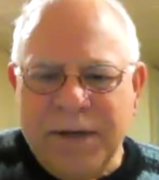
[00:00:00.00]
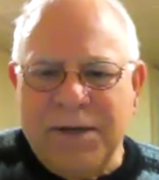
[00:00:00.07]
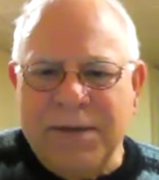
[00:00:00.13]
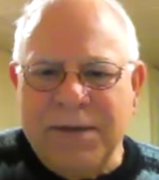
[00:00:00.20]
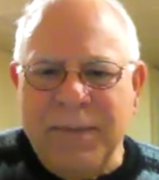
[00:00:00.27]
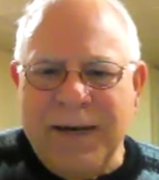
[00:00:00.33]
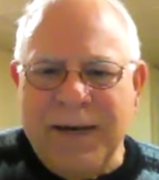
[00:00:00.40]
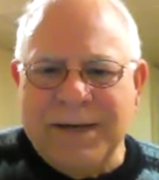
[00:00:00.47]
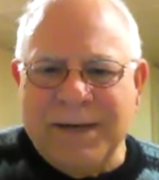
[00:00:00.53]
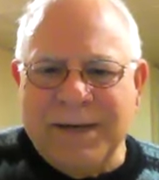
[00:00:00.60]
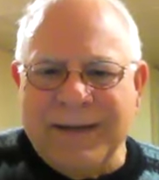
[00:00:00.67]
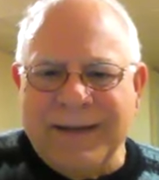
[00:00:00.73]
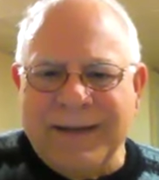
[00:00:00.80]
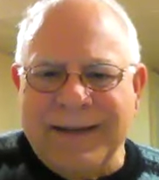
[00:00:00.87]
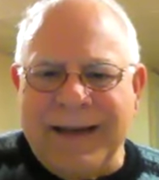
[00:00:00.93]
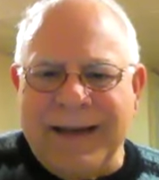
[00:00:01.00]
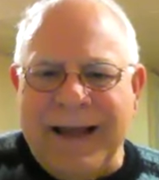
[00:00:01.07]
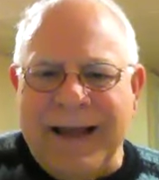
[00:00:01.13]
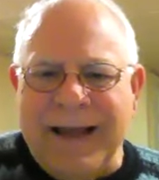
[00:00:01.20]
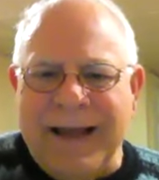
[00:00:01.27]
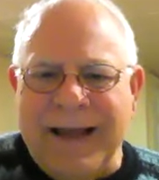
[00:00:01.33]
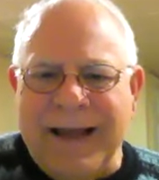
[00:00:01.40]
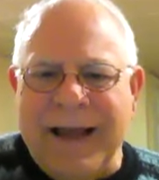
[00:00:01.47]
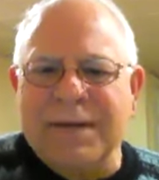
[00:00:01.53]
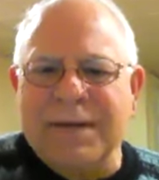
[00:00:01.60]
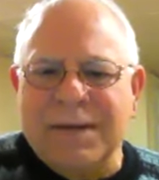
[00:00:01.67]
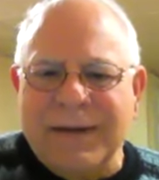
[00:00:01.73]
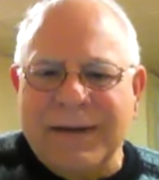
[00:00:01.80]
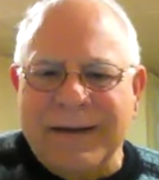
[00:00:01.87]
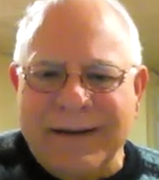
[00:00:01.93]
Isn't it just amazing that
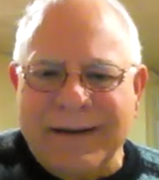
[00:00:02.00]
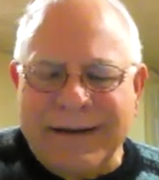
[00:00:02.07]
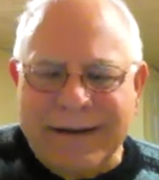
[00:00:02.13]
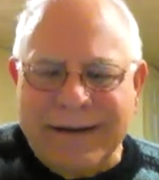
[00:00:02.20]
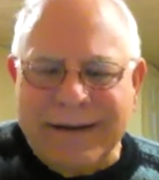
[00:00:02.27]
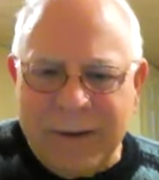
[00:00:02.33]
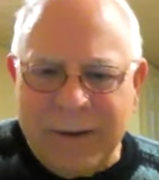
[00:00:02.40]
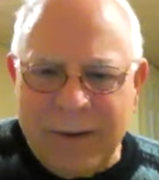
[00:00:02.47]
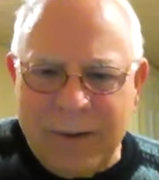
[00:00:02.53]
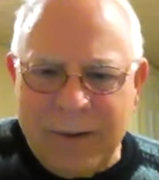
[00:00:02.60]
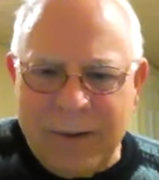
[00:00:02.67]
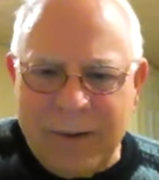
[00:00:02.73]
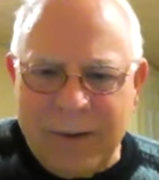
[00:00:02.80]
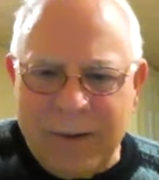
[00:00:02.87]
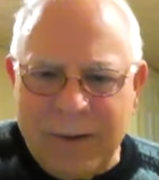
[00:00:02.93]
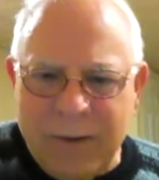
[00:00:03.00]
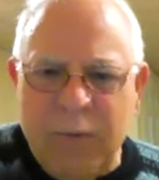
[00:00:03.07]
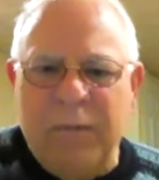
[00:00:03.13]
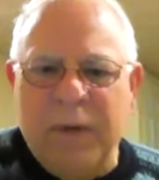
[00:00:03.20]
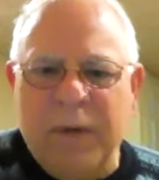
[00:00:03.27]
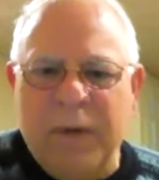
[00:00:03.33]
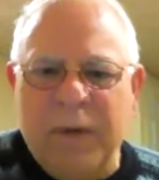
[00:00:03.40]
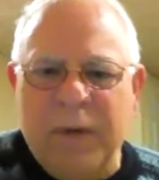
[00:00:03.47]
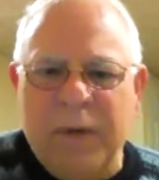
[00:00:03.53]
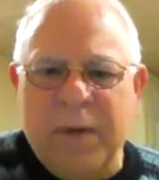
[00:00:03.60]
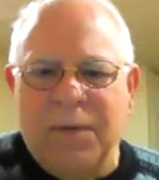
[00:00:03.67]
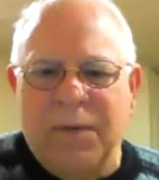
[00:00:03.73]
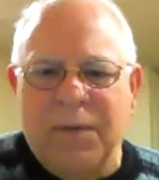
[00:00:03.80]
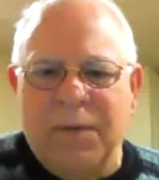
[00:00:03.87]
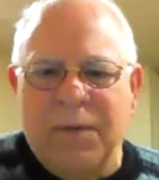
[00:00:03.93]
out of this group of
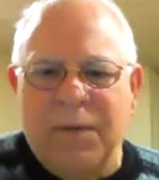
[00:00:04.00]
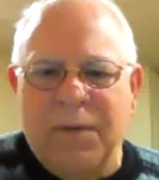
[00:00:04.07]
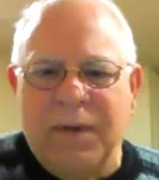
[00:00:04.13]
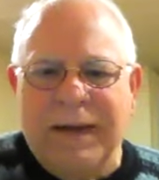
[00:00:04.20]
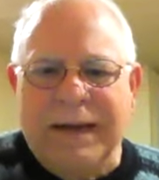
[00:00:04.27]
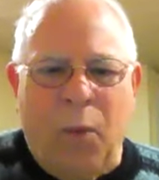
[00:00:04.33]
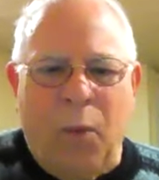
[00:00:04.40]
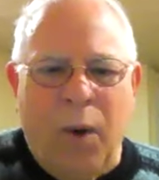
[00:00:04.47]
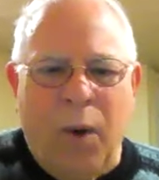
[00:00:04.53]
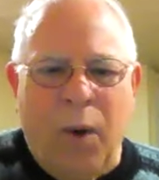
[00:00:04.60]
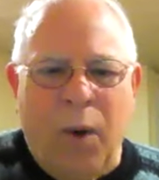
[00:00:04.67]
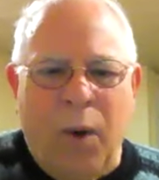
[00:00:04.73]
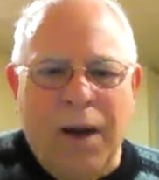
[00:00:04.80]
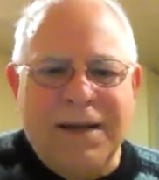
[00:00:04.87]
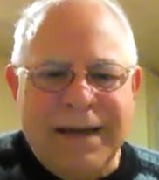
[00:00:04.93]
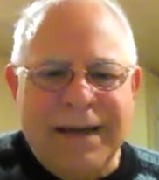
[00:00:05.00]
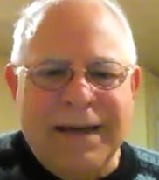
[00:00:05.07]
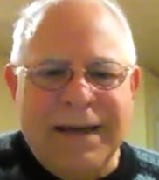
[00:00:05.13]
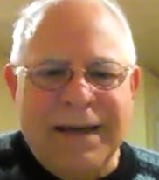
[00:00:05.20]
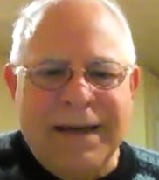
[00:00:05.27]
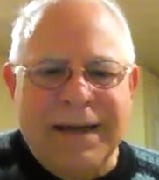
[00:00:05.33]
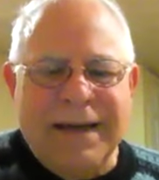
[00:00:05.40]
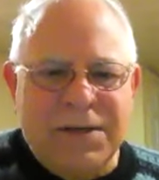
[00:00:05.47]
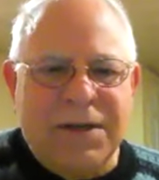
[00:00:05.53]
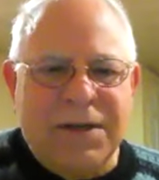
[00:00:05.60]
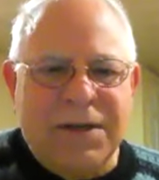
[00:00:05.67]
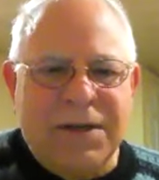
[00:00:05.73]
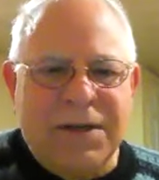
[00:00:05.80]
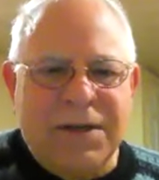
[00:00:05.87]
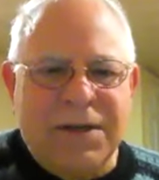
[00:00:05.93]
people, one thing
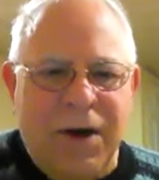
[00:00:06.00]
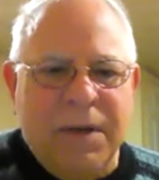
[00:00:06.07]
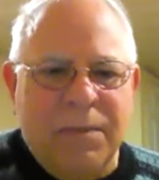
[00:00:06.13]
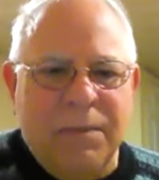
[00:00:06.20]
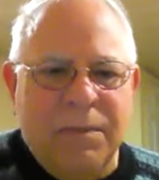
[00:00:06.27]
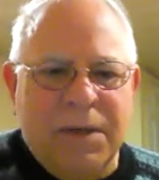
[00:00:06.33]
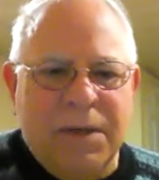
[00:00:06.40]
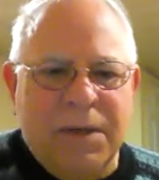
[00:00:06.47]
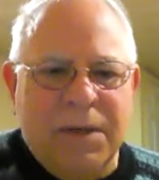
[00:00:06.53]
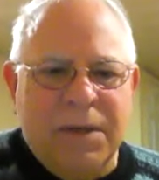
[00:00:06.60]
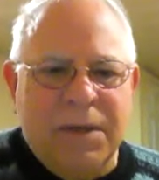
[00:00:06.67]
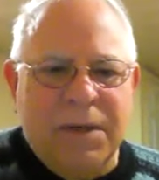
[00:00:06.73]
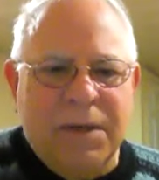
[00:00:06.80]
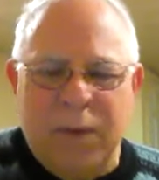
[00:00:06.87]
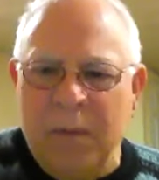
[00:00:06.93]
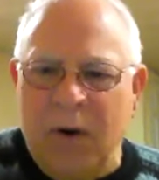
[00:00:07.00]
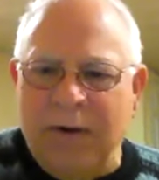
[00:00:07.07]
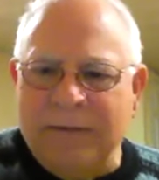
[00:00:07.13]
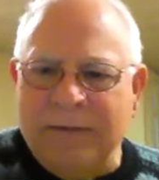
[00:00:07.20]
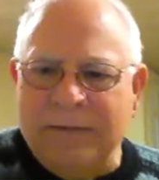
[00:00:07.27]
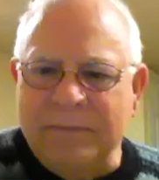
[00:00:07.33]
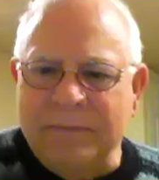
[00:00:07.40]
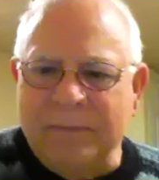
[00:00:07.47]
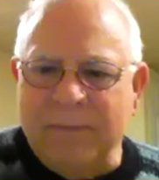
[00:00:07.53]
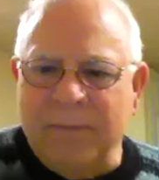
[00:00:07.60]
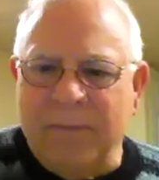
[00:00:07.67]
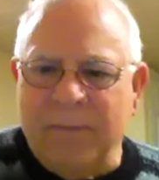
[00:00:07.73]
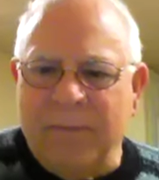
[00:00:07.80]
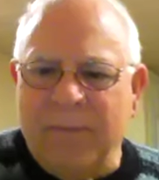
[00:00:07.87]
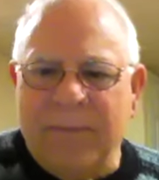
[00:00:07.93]
is in common between them
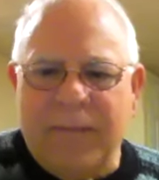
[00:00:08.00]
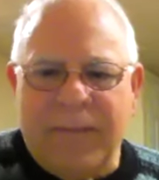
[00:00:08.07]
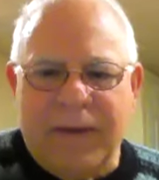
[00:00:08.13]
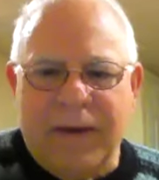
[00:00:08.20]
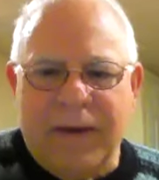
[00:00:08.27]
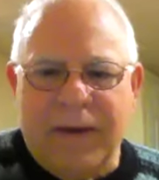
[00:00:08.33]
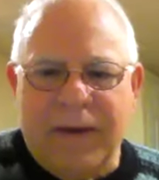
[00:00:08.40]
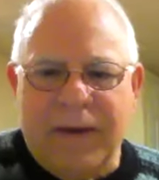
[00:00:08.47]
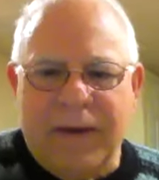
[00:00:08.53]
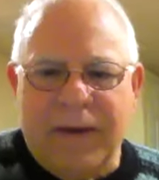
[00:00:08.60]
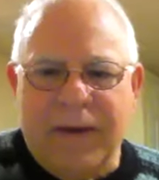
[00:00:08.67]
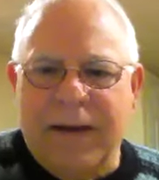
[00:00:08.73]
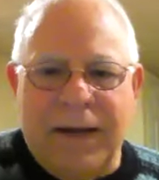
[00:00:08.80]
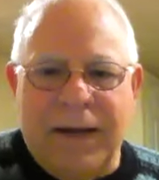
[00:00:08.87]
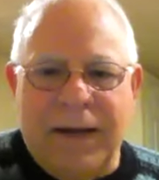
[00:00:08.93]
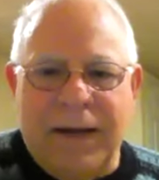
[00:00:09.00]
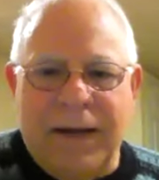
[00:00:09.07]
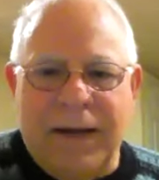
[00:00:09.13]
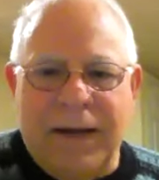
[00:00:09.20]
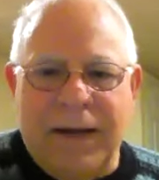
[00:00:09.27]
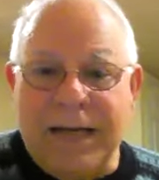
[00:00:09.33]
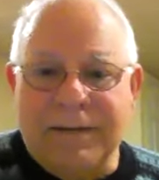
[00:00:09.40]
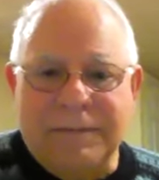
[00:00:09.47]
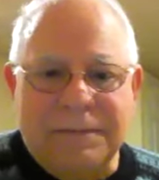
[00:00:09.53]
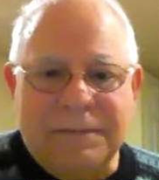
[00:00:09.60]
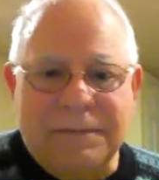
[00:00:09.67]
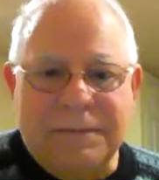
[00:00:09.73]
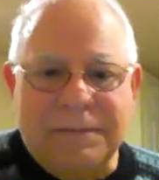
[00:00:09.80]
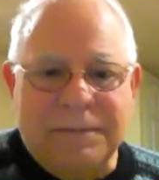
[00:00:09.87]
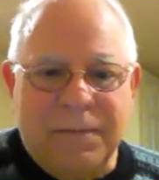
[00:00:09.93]
all? Light.
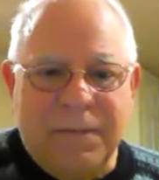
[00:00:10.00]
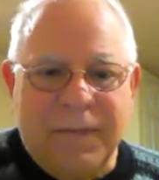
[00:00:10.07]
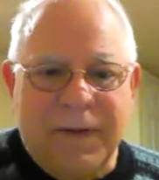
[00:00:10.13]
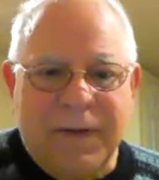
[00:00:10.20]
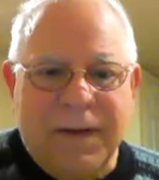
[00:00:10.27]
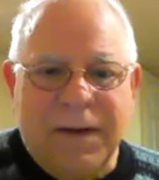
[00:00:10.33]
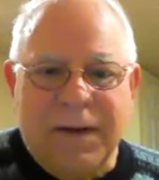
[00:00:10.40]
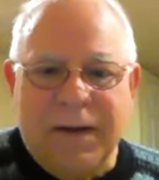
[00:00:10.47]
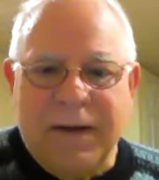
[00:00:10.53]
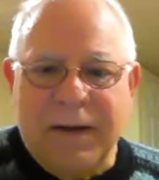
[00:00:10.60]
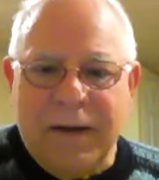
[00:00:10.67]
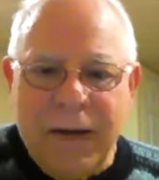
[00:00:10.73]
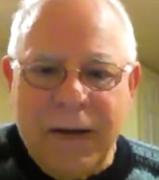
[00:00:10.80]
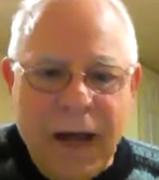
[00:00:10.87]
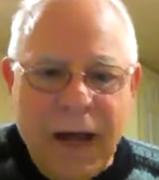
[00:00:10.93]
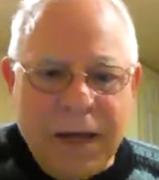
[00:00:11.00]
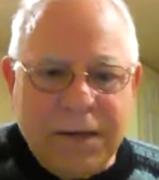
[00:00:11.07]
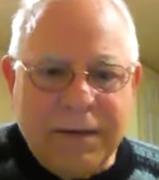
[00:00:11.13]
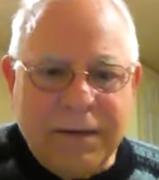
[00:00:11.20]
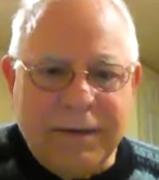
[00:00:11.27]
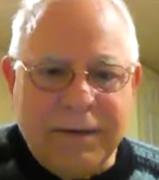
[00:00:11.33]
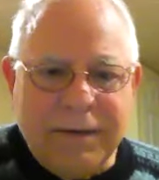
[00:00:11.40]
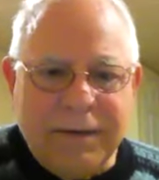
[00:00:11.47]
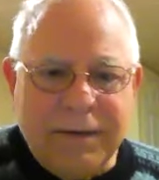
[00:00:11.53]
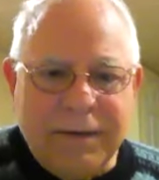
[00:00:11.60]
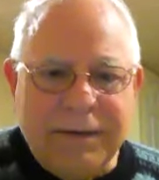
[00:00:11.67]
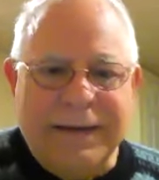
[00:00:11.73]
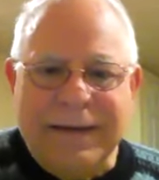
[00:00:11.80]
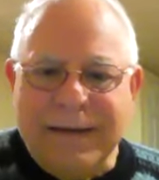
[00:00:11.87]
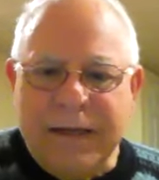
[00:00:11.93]
Light.
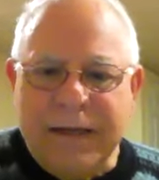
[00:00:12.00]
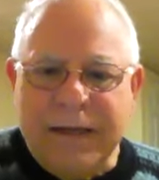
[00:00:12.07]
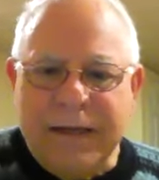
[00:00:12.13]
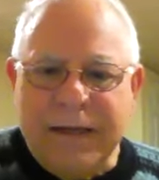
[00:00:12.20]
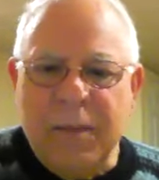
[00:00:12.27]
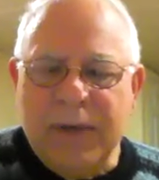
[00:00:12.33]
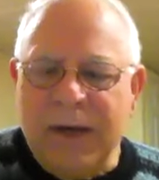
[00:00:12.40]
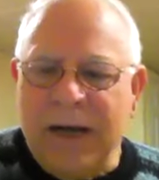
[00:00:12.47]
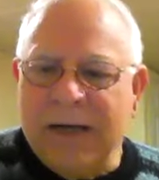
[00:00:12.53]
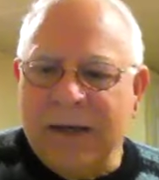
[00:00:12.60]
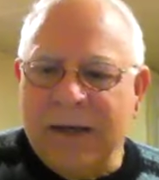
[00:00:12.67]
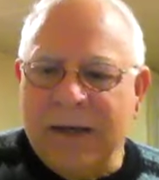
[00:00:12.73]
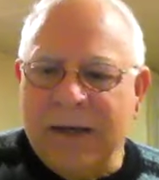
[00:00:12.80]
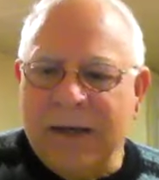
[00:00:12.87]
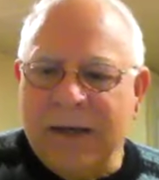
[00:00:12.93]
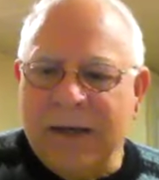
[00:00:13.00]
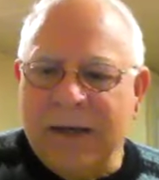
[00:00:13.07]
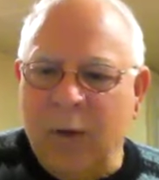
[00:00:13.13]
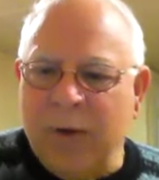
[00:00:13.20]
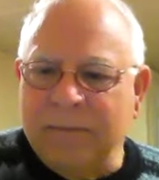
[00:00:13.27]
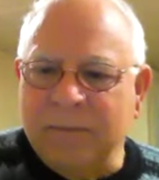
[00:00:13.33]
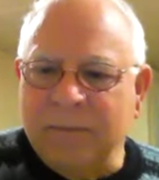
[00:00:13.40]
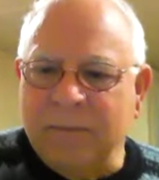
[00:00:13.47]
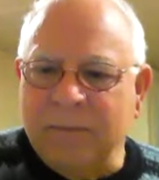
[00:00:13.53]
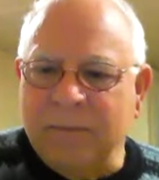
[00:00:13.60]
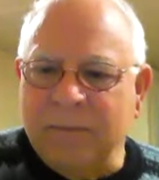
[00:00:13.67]
Keeping light going.